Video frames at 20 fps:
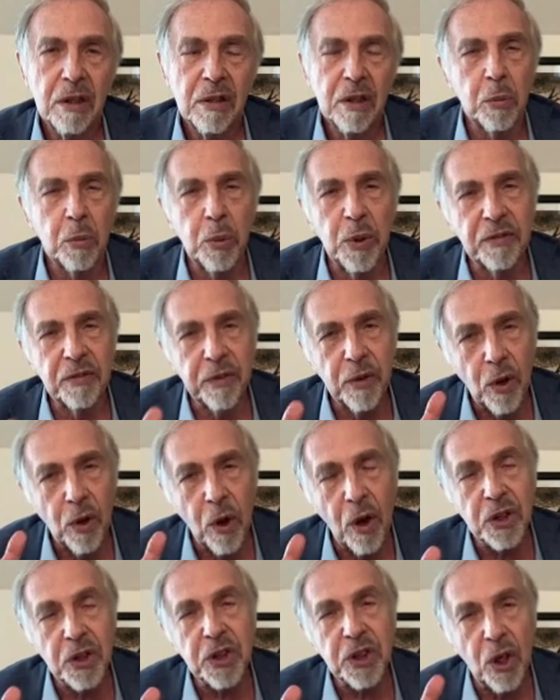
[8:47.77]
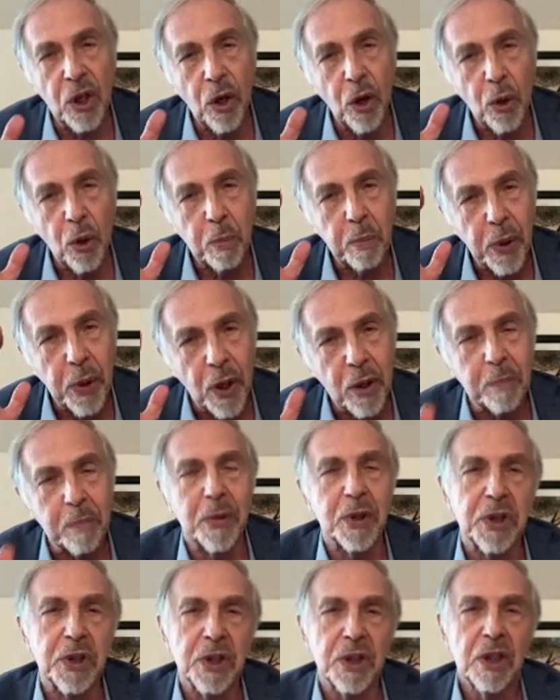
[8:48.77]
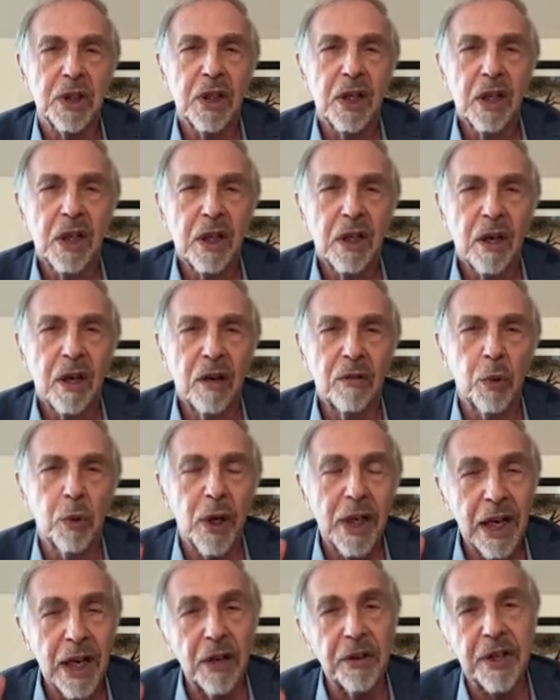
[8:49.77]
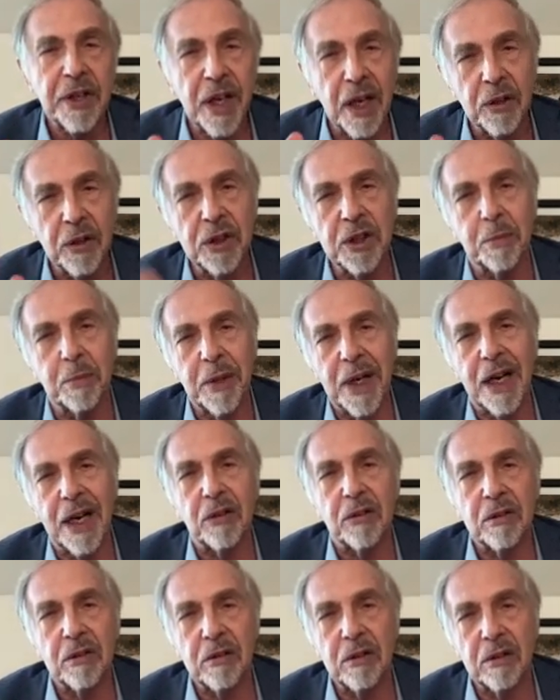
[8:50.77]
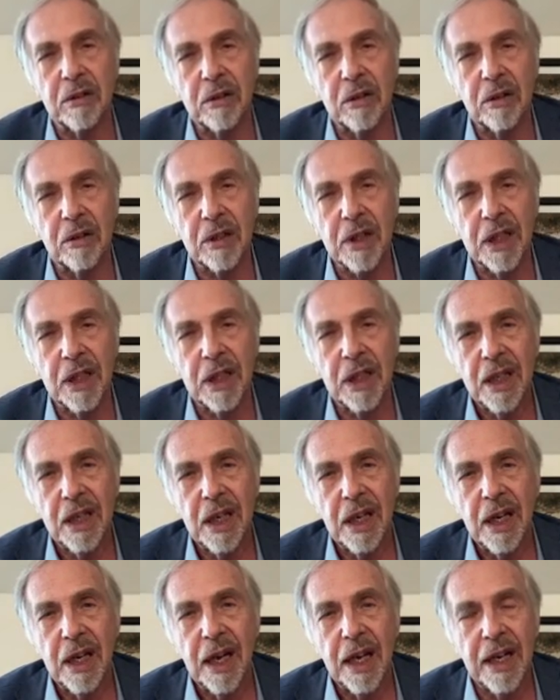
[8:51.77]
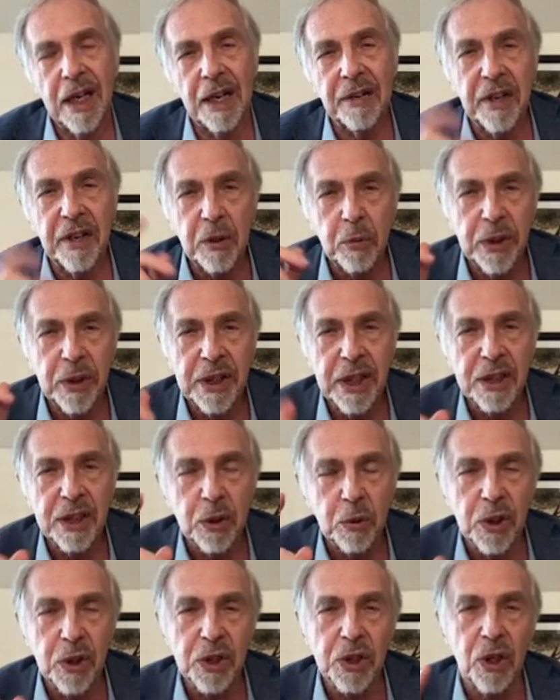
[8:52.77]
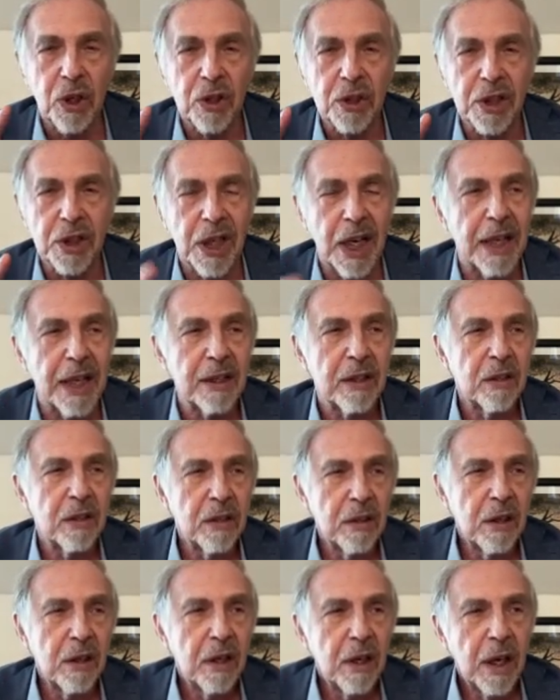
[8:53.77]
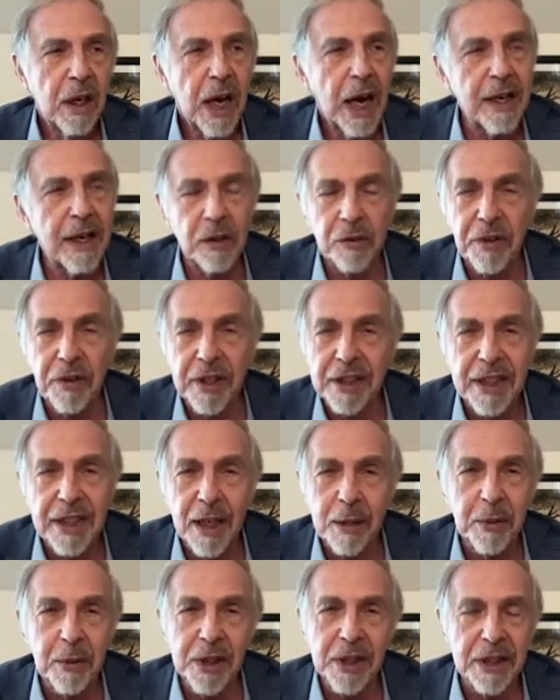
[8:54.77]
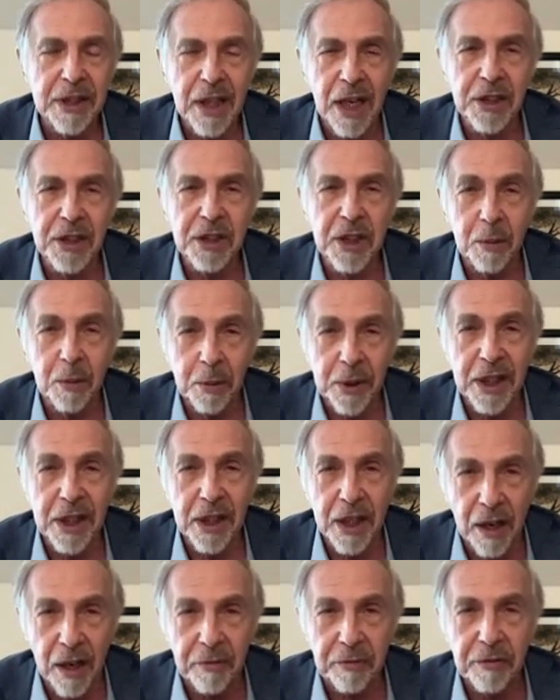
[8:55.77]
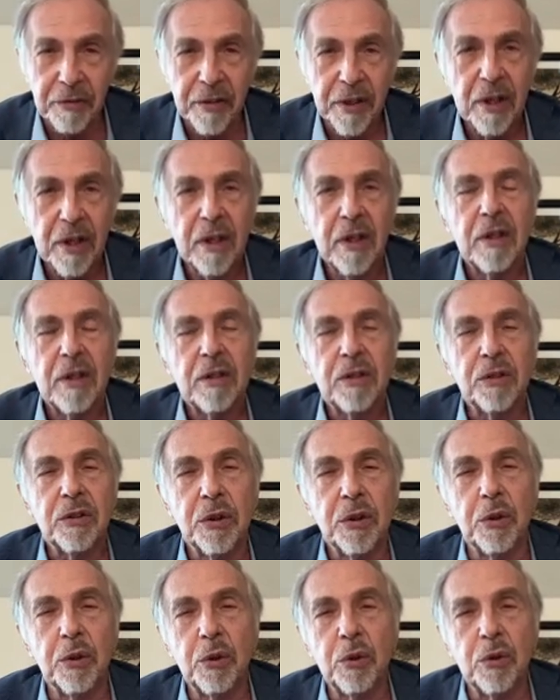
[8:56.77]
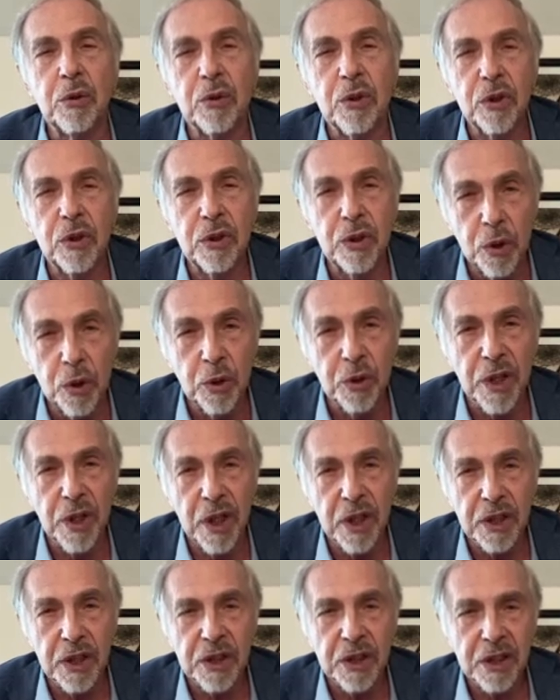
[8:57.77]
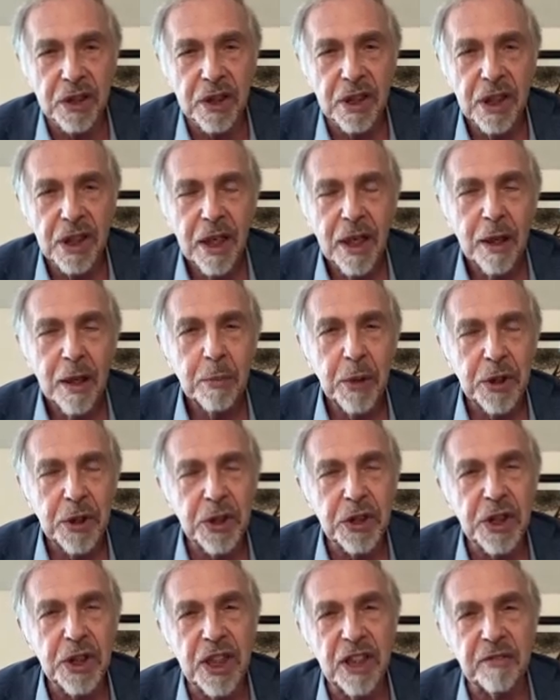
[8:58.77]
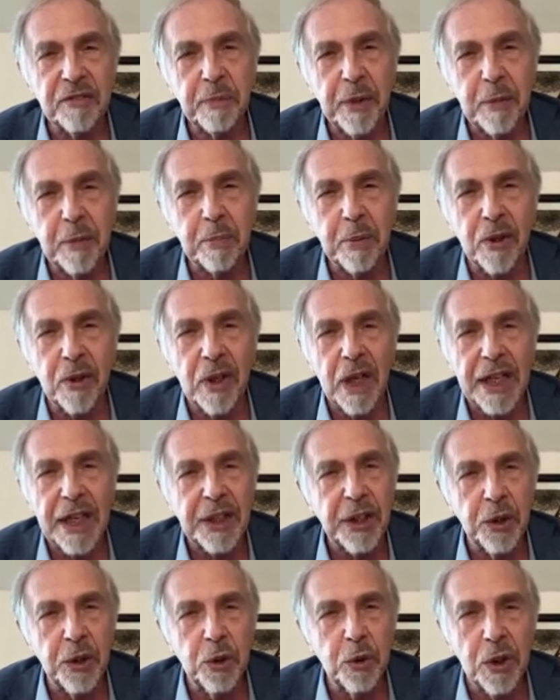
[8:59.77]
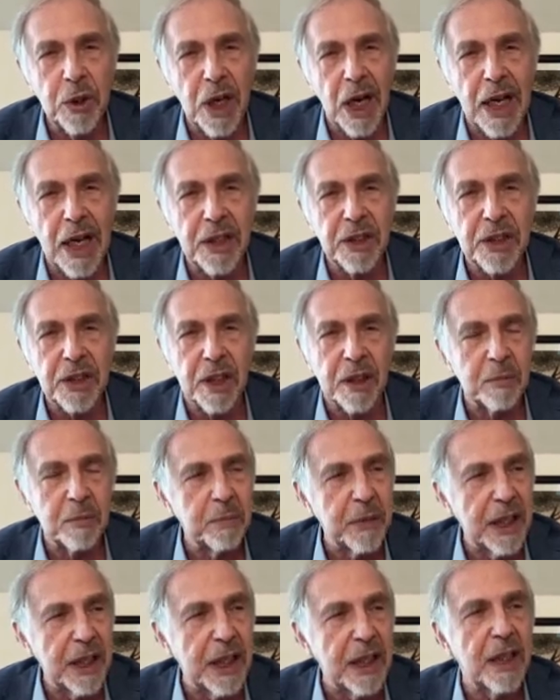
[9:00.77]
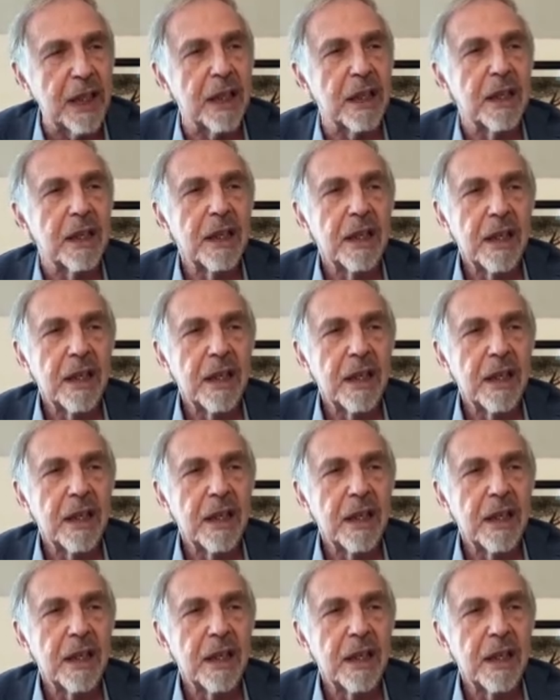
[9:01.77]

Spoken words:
that we've lost the whole purpose of what healthcare is about, okay? And I think we need to return to that. I don't think $10 million is going to be enough to do this. But you see, if people like you guys and me